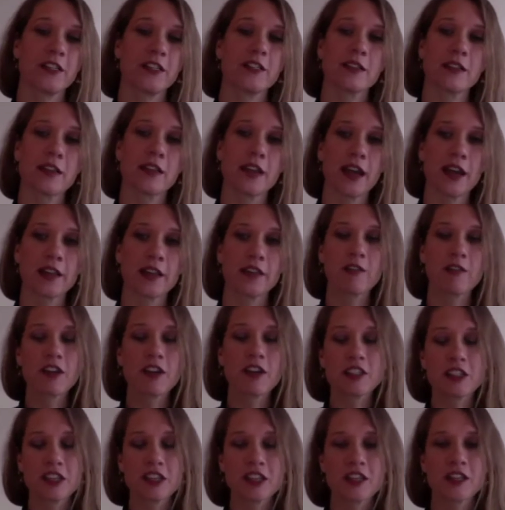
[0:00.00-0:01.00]
And the question
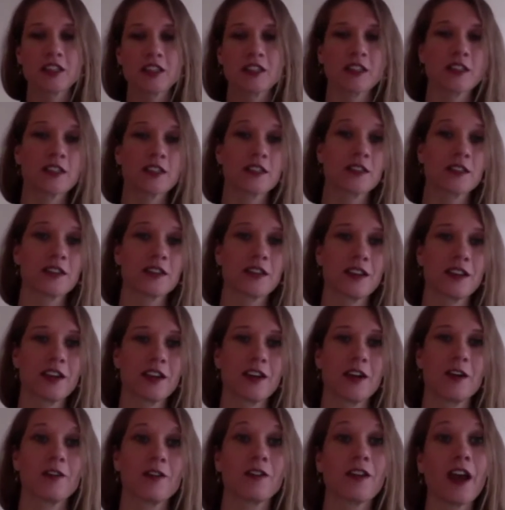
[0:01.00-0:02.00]
is,
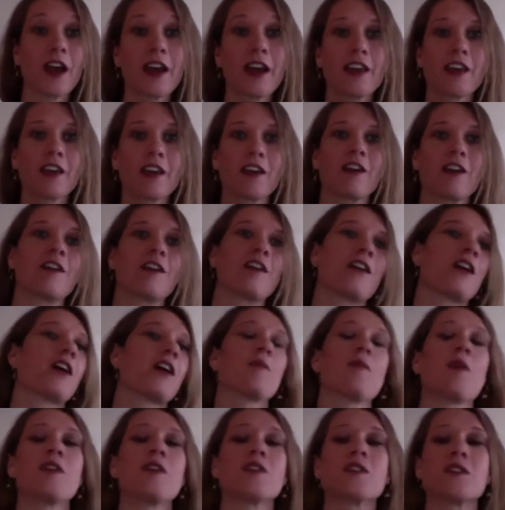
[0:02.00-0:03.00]
like you, I'm
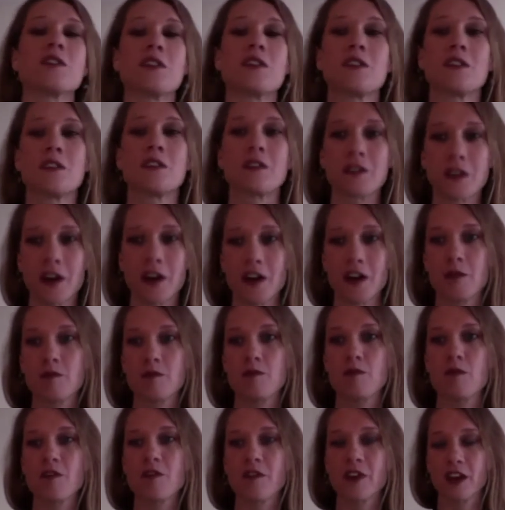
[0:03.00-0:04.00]
also kind of
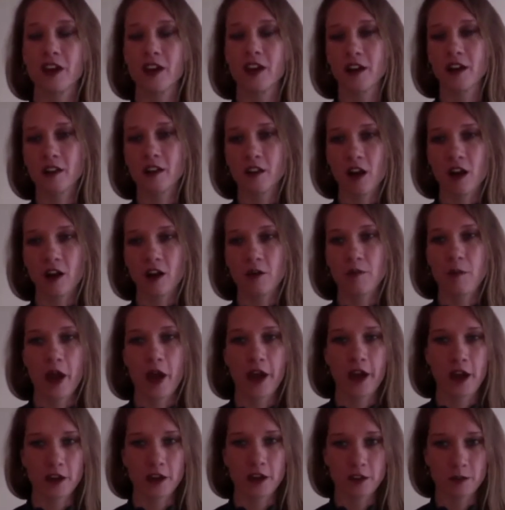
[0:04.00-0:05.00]
moving along my
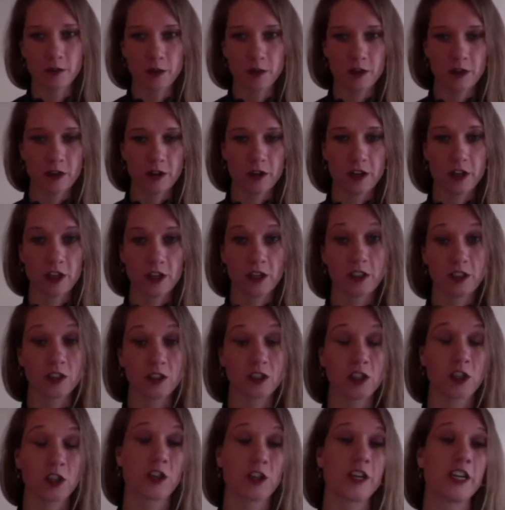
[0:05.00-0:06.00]
entrepreneurial
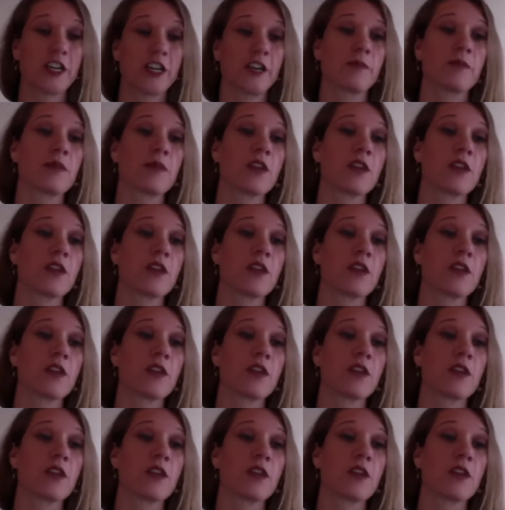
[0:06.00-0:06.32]
journey.